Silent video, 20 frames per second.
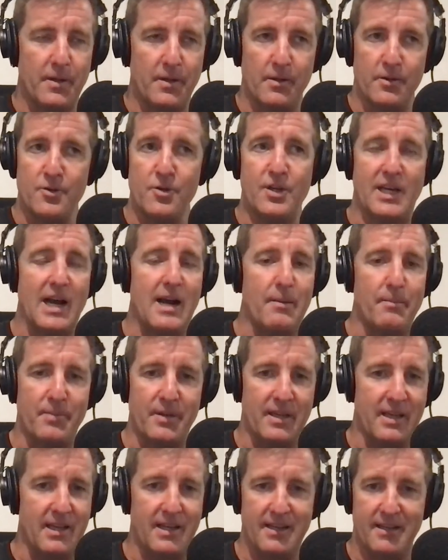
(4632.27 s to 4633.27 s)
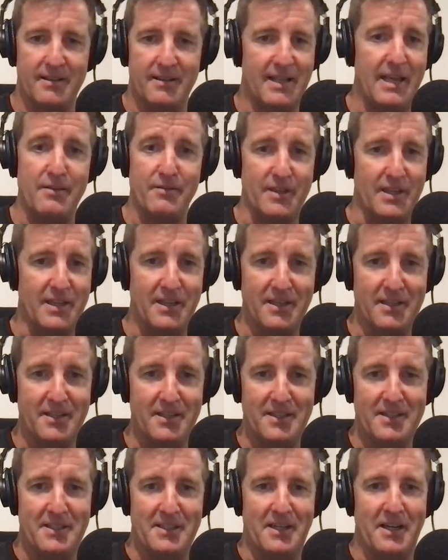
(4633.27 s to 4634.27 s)
you can't be heavy.
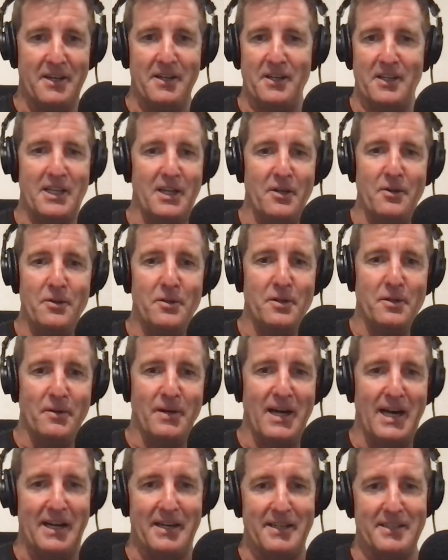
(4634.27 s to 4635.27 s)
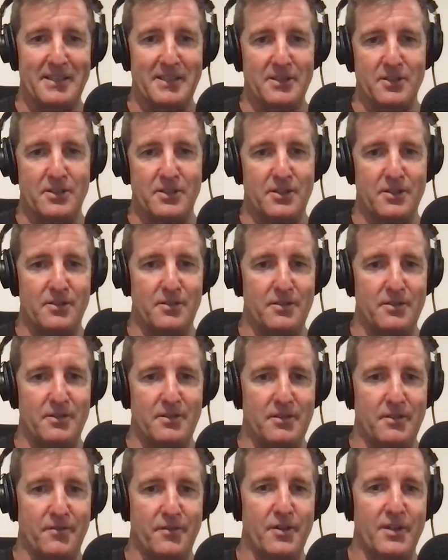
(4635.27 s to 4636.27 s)
I don't care who you are.
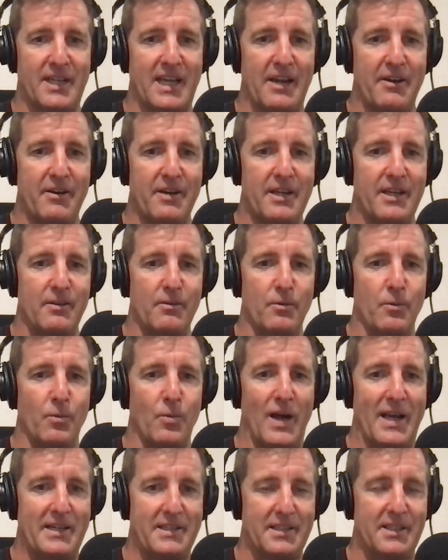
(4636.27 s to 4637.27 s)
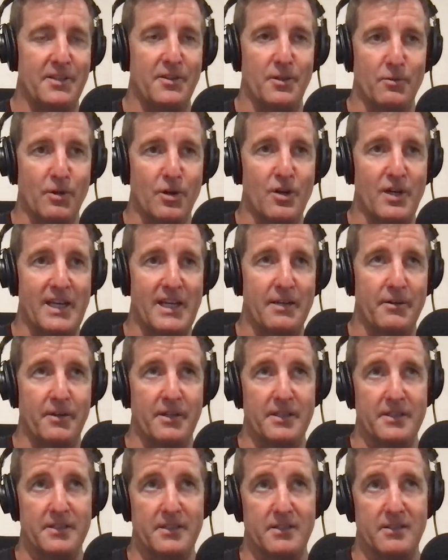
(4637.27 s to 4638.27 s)
If you're carrying weight in the wrong
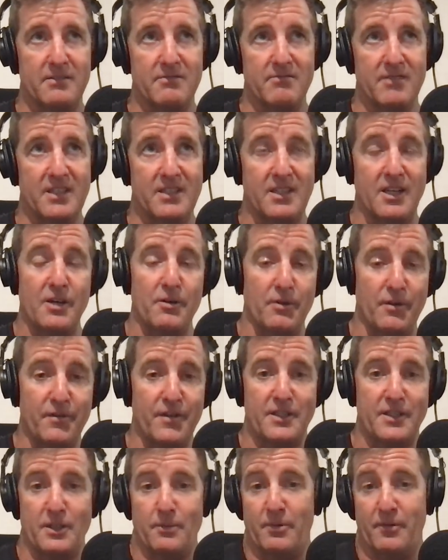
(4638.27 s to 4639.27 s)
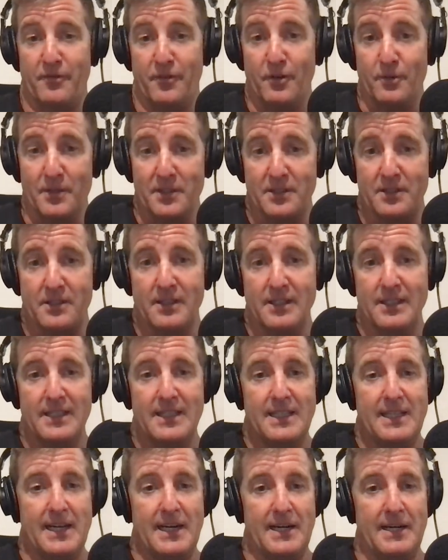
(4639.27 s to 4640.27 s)
areas, it's going to affect your performance.
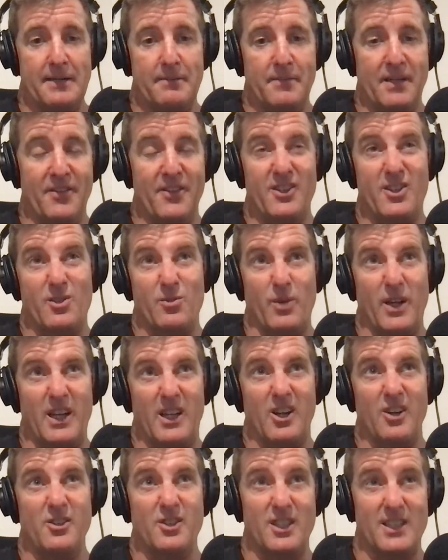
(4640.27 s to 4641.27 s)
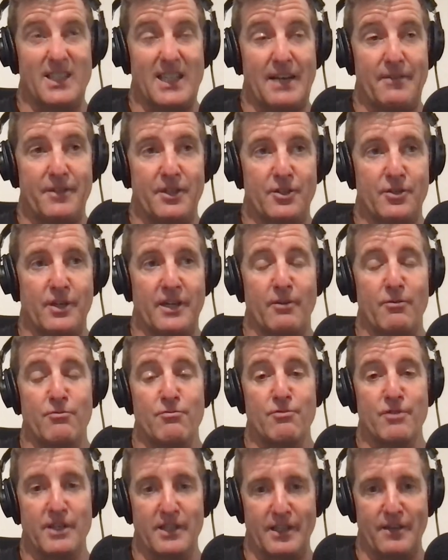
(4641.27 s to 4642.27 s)
And this is where coaches have to tread a
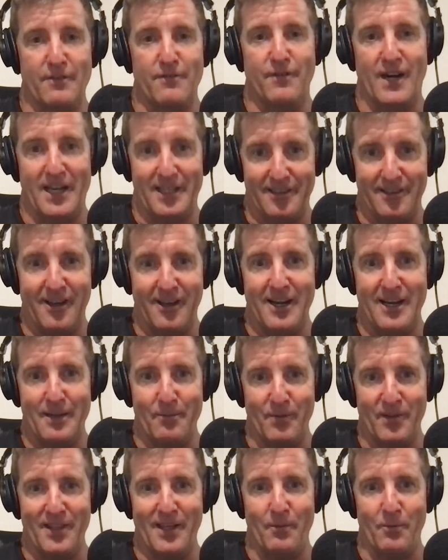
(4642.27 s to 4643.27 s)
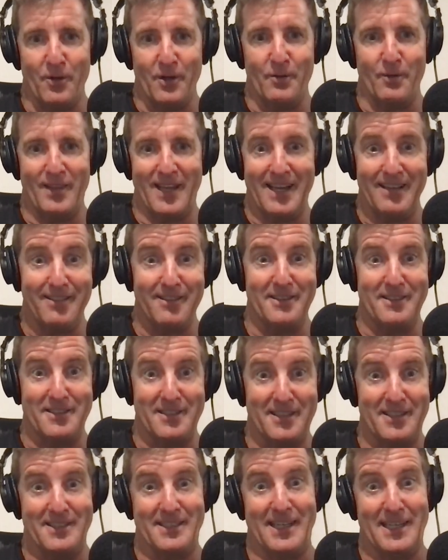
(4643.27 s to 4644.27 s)
really fine line when they work with athletes
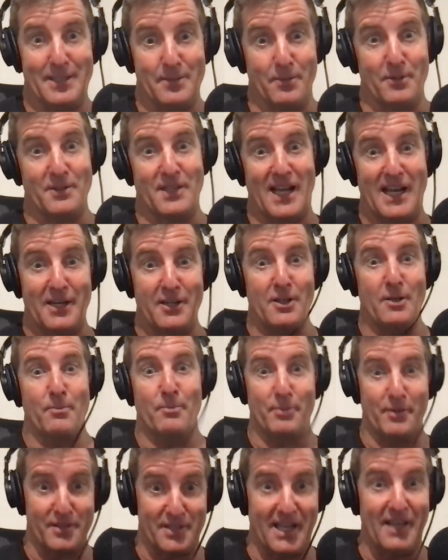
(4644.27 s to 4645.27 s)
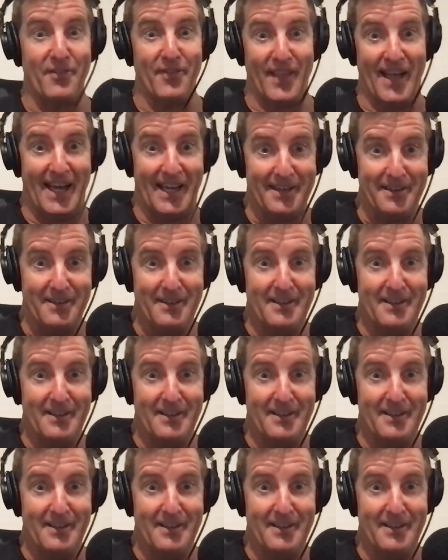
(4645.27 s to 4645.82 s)
these days, because how do you present that